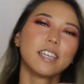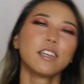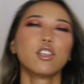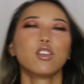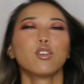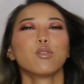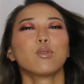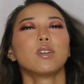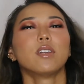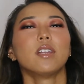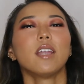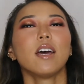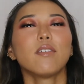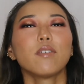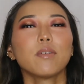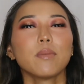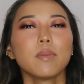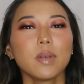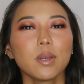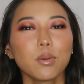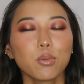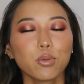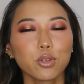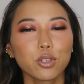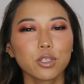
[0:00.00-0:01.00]
You would never
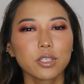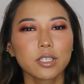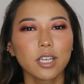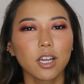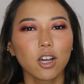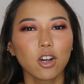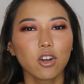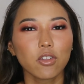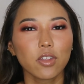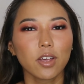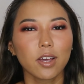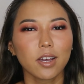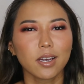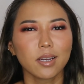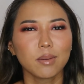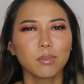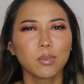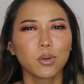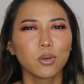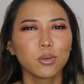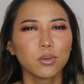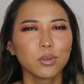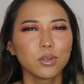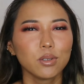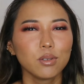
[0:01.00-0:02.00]
be able to tell that I'm
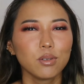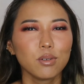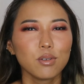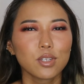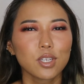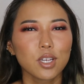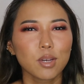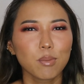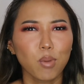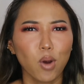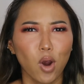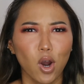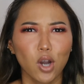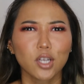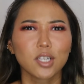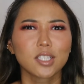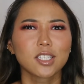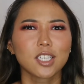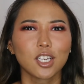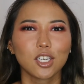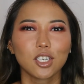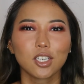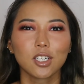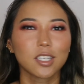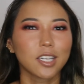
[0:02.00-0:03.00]
only using
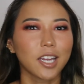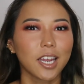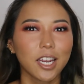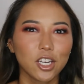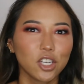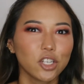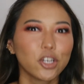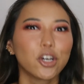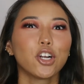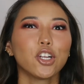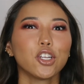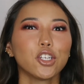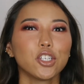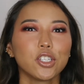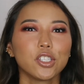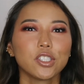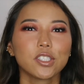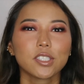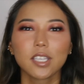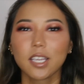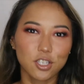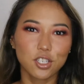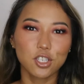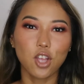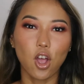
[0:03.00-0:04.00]
products under
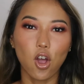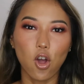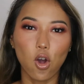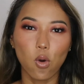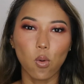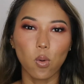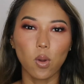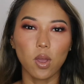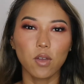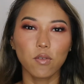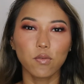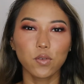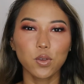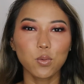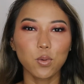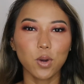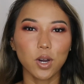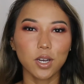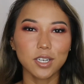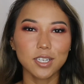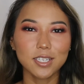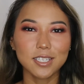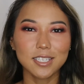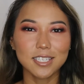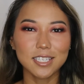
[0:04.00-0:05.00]
$10. So if you
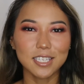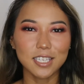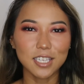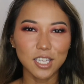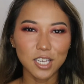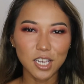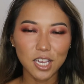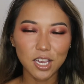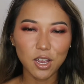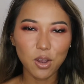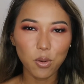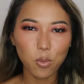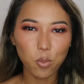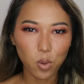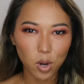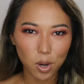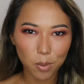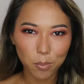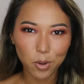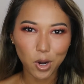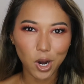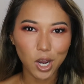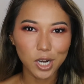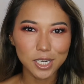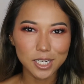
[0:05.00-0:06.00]
want to see
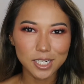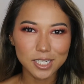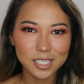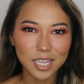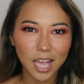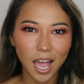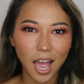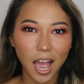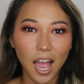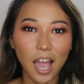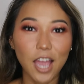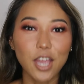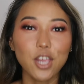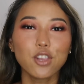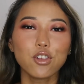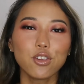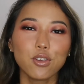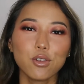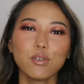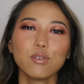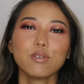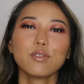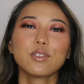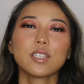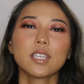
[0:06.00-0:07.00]
what products I
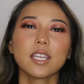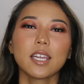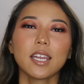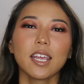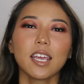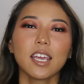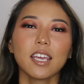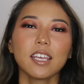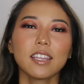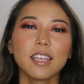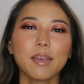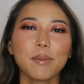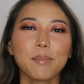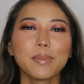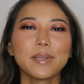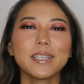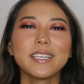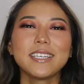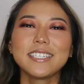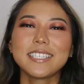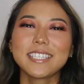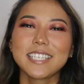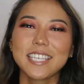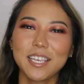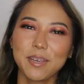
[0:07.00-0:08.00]
use today, then
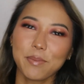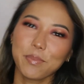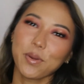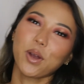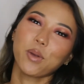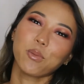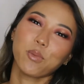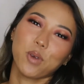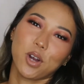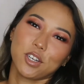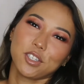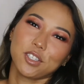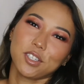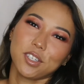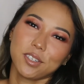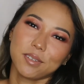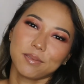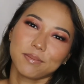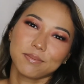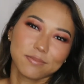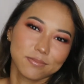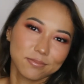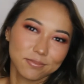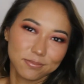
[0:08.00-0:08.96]
please keep on watching.